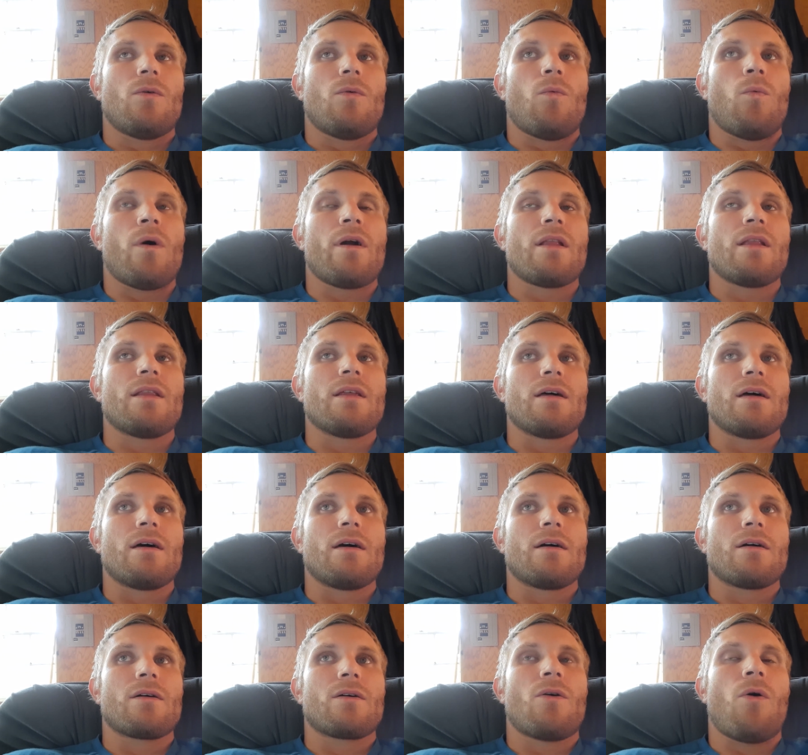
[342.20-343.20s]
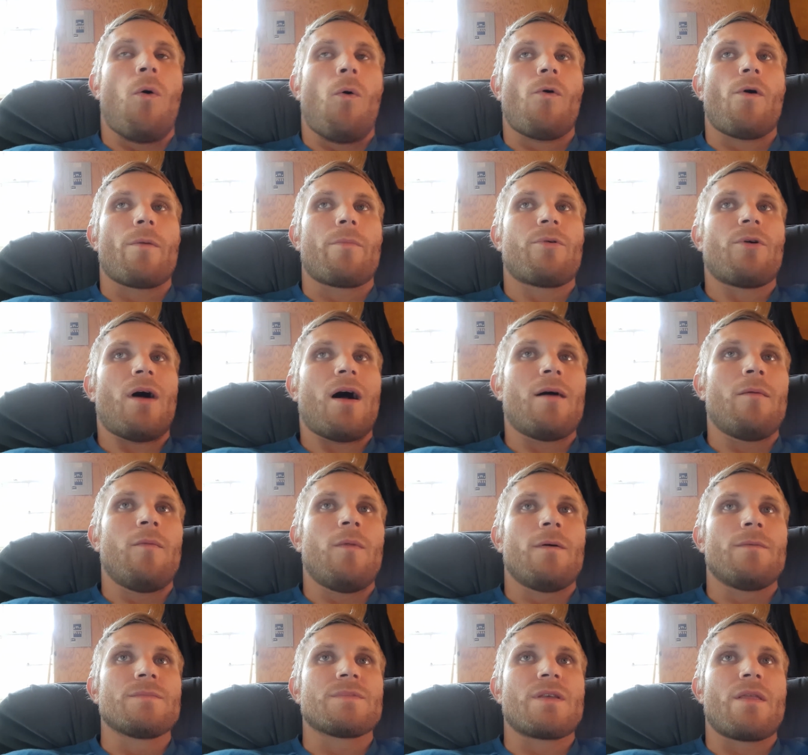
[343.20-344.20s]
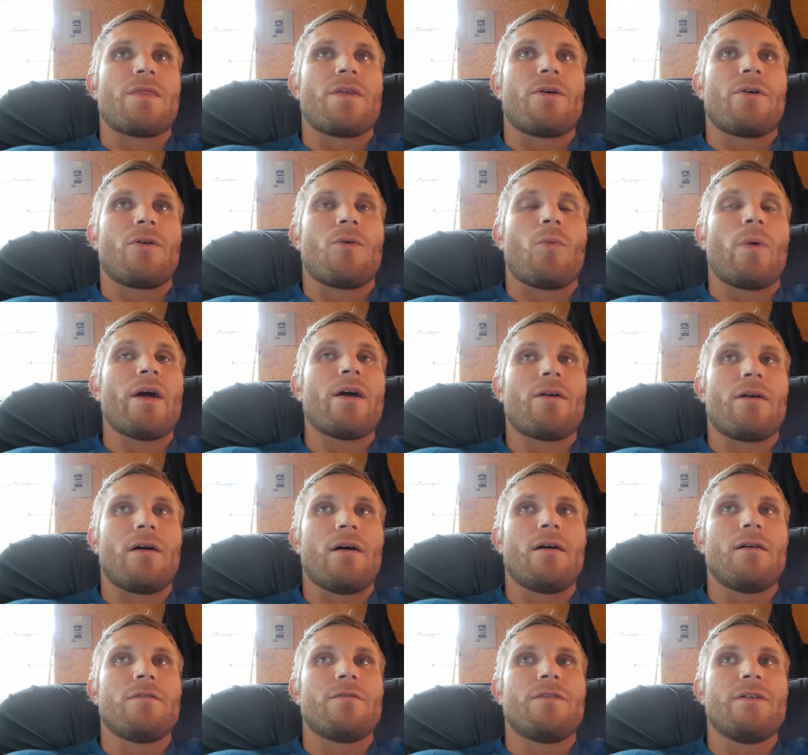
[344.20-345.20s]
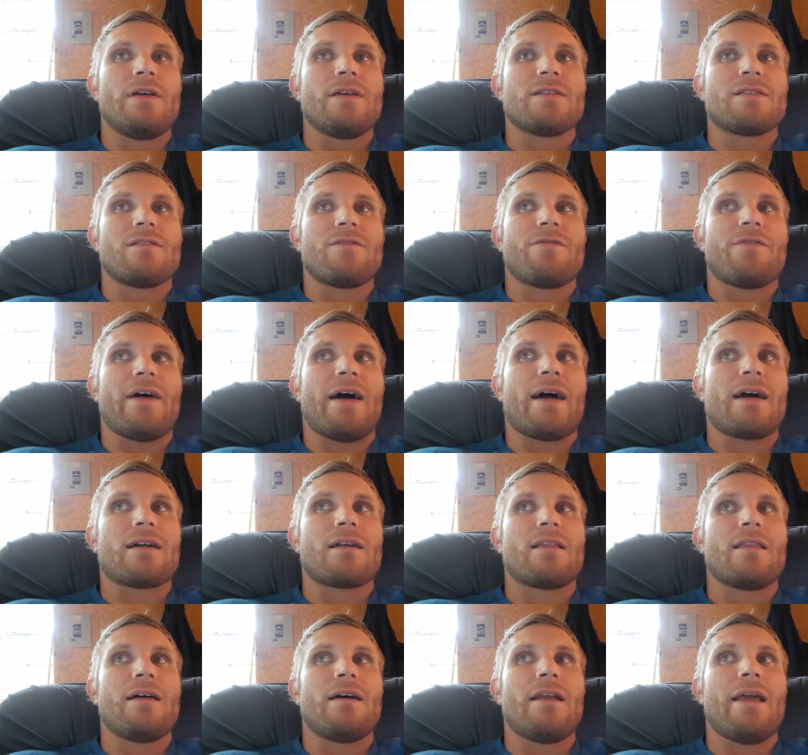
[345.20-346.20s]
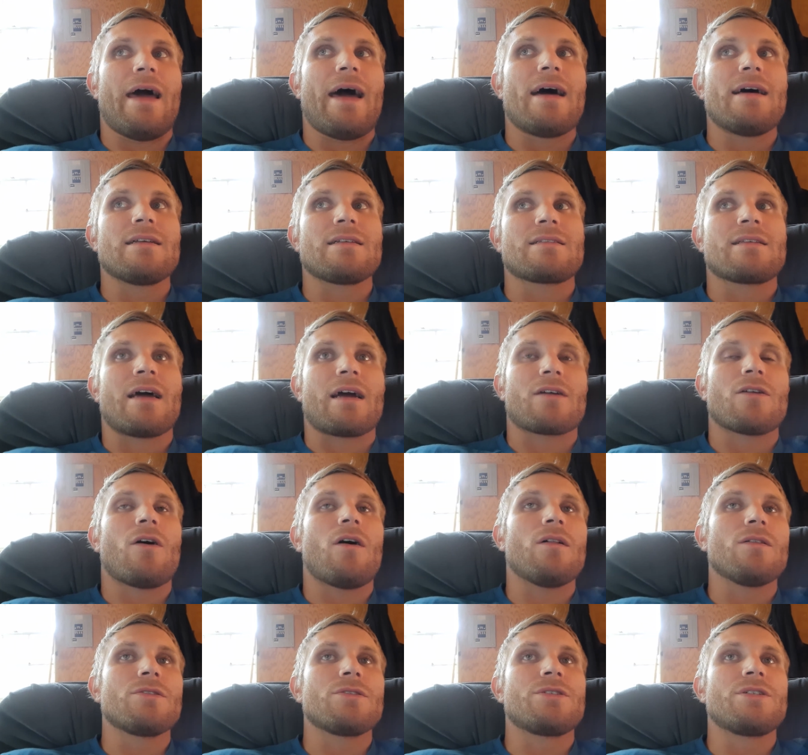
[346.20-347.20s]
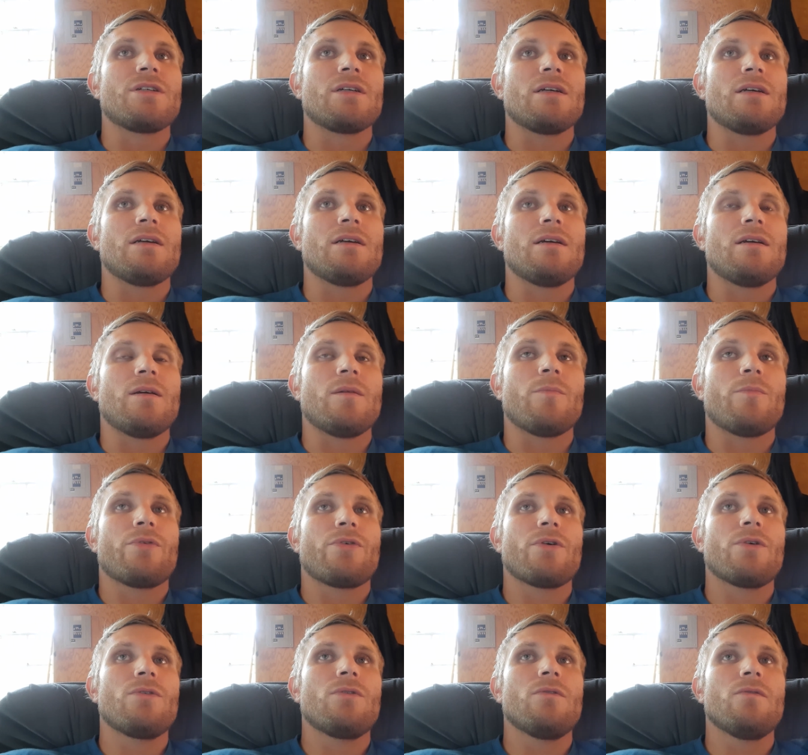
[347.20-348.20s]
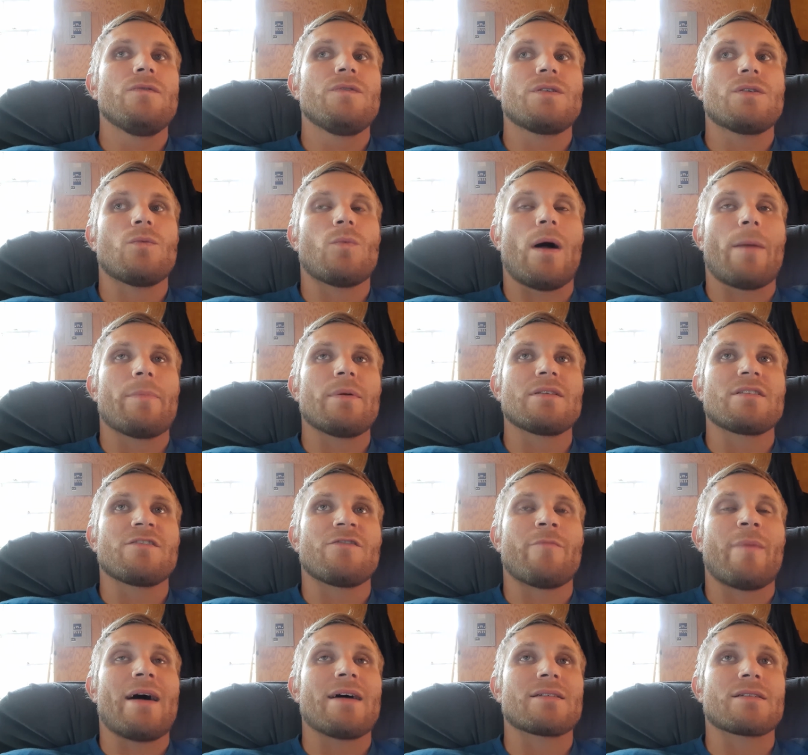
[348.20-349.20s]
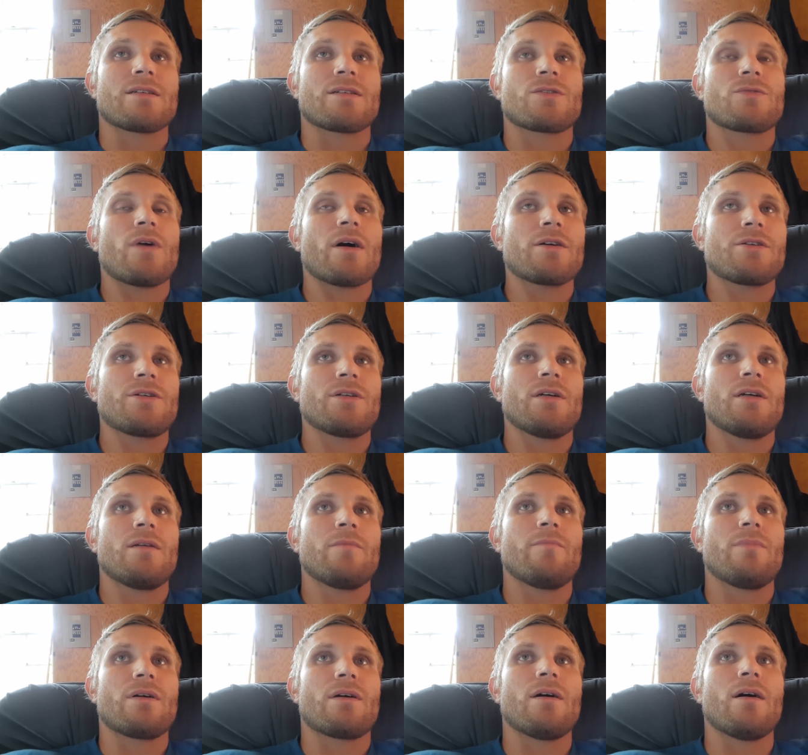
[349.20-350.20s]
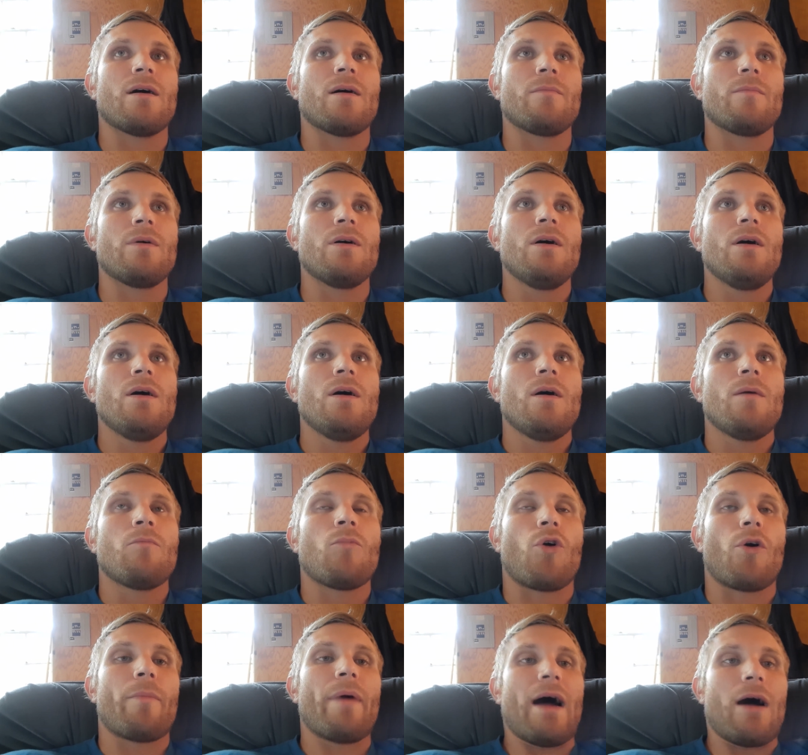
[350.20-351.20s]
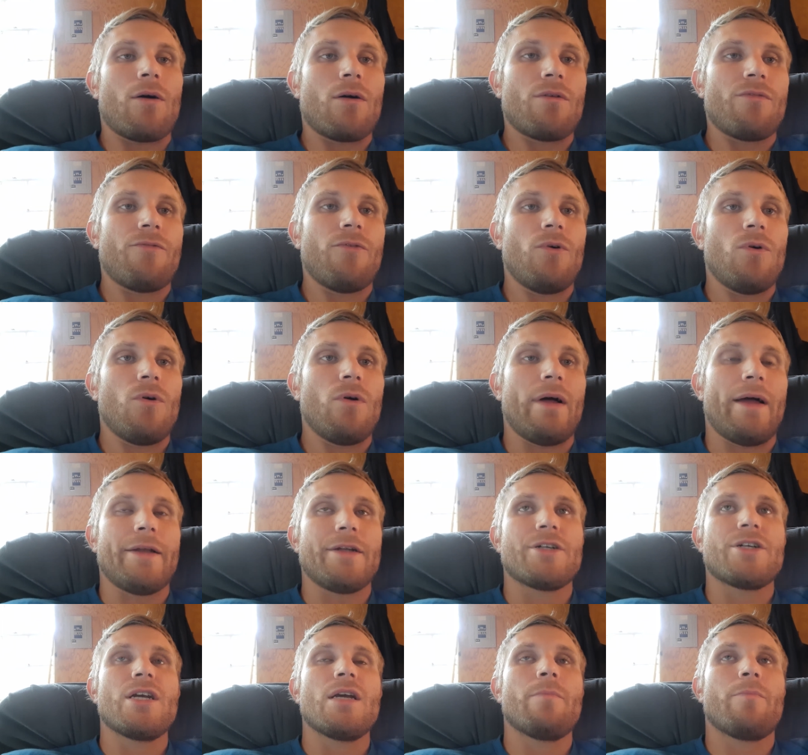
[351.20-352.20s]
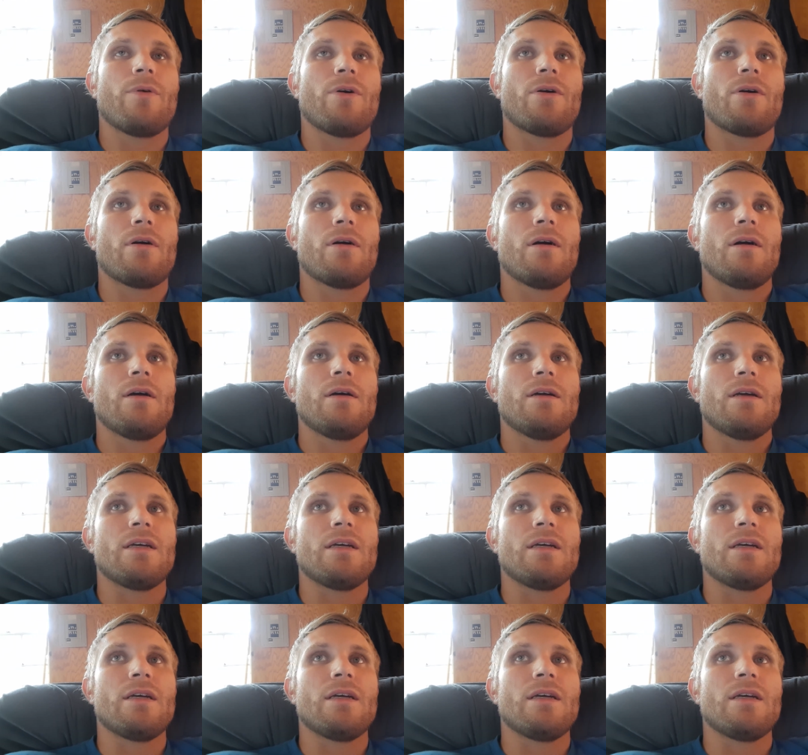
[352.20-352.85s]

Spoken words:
One of the core problems that they're aware of is the fact that as technology improves, weapons of mass destruction become more powerful and cheaper,